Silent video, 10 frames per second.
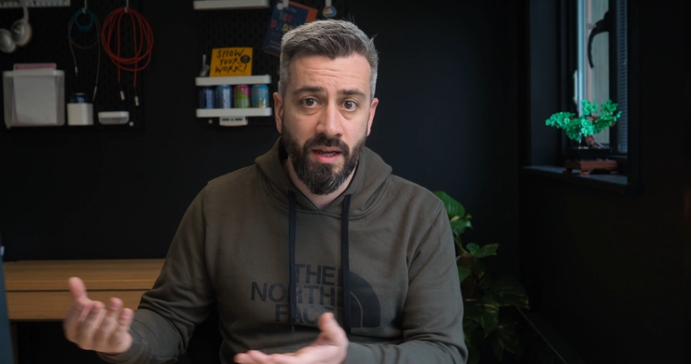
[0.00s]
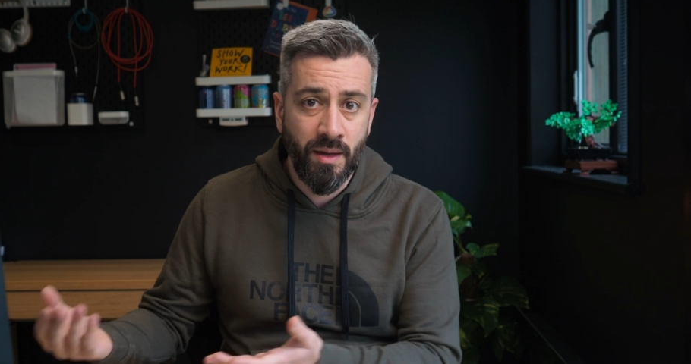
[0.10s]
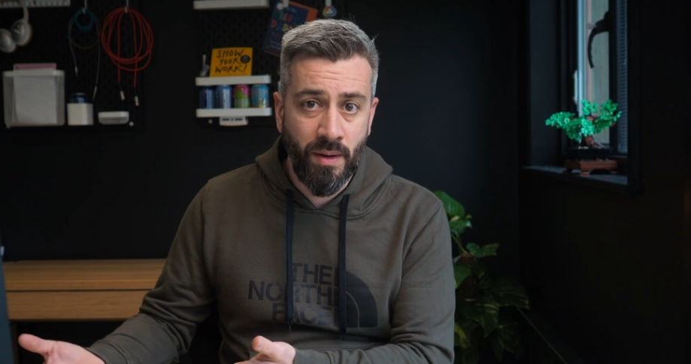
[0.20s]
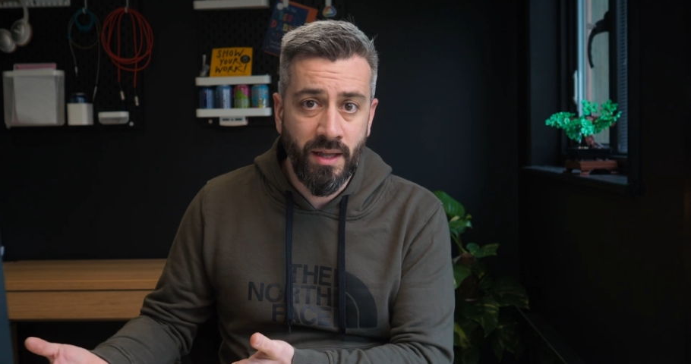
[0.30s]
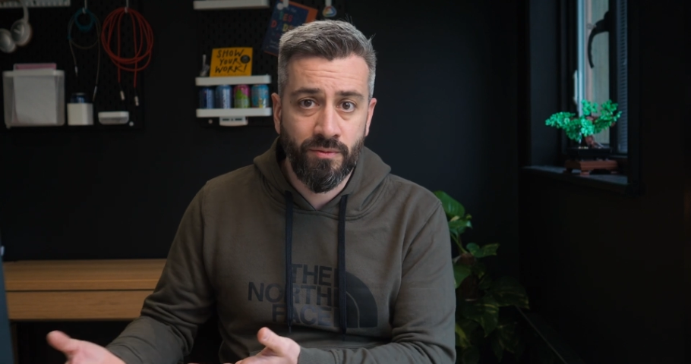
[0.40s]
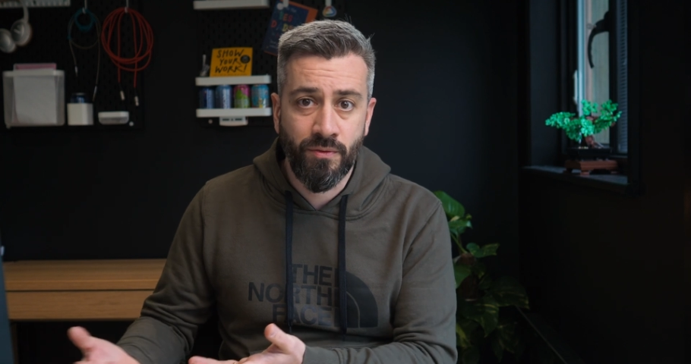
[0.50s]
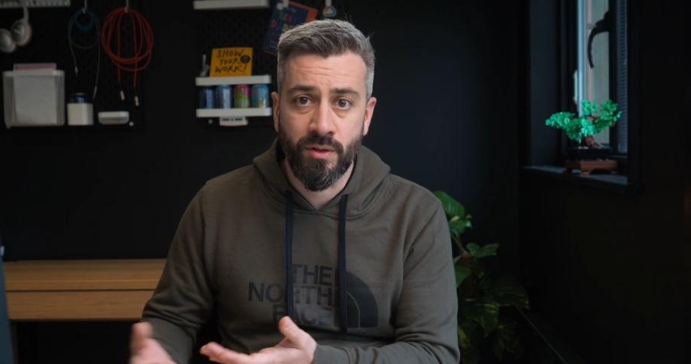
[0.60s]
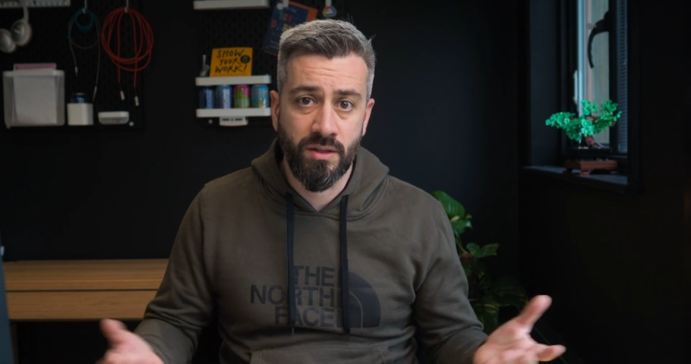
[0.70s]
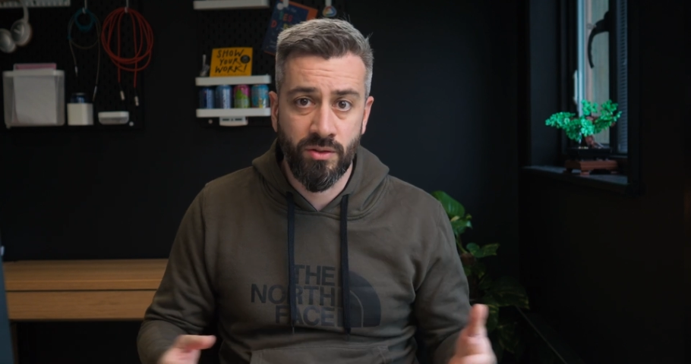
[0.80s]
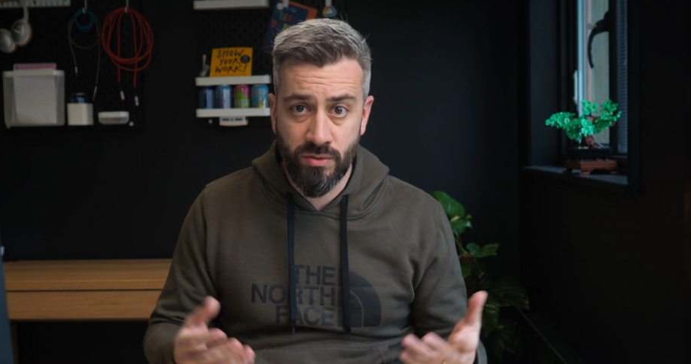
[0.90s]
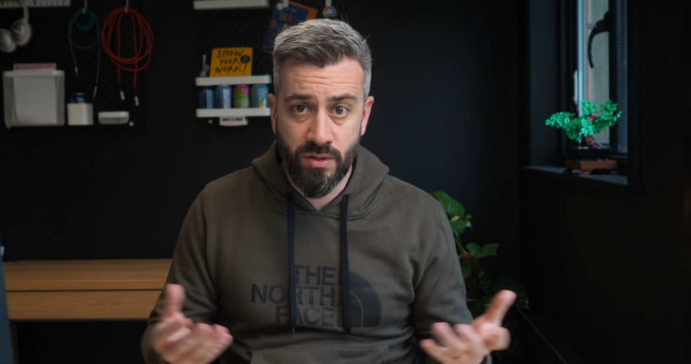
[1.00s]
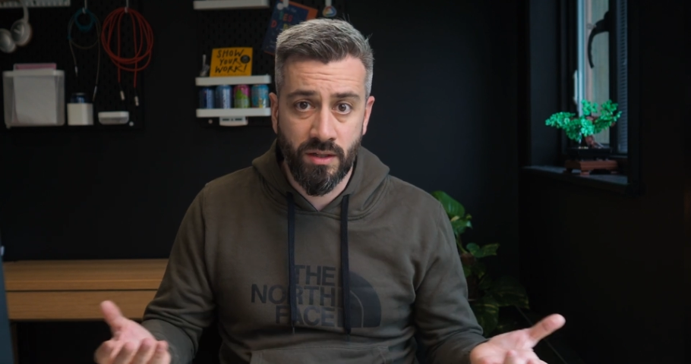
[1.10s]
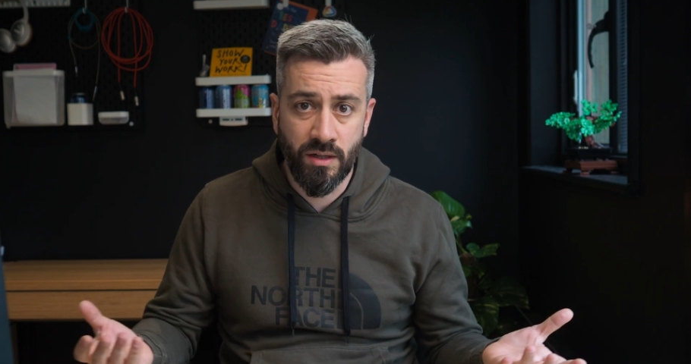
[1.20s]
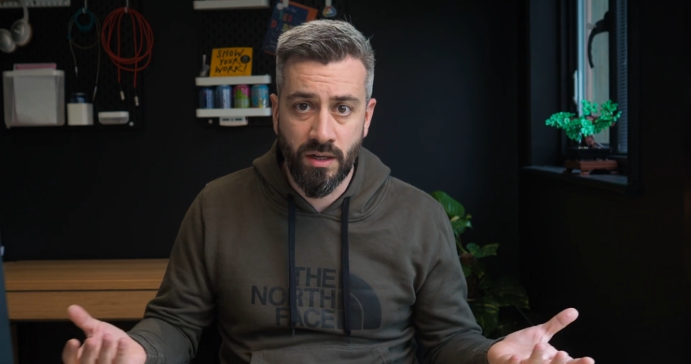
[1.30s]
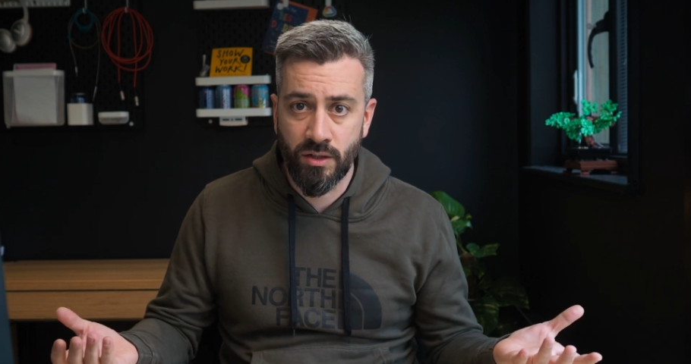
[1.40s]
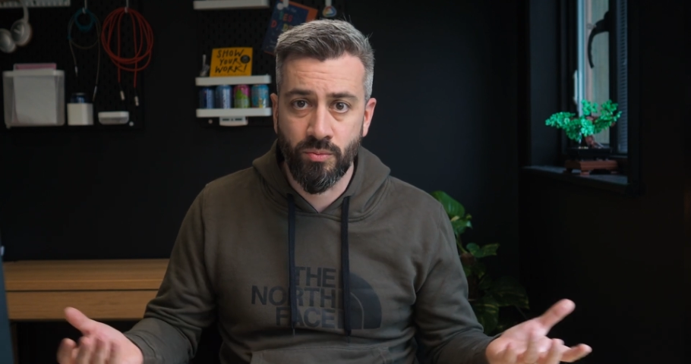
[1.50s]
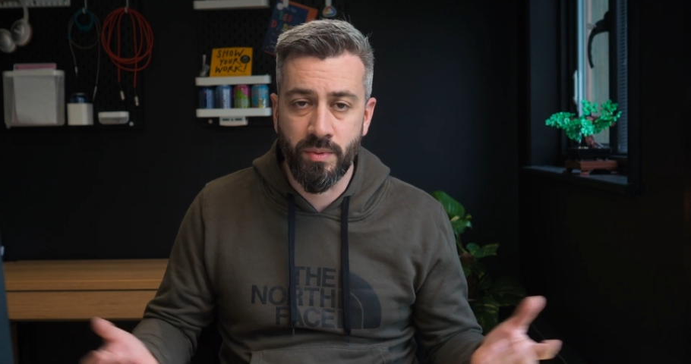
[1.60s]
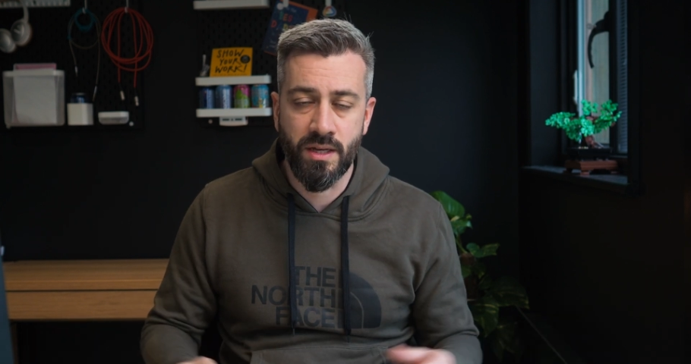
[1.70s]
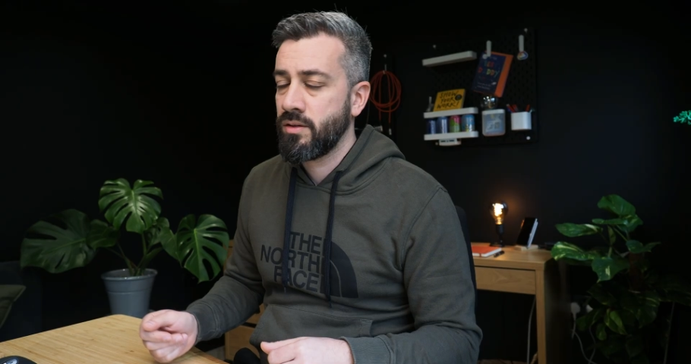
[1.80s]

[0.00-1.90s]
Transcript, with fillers: platform using uh, Kubiya.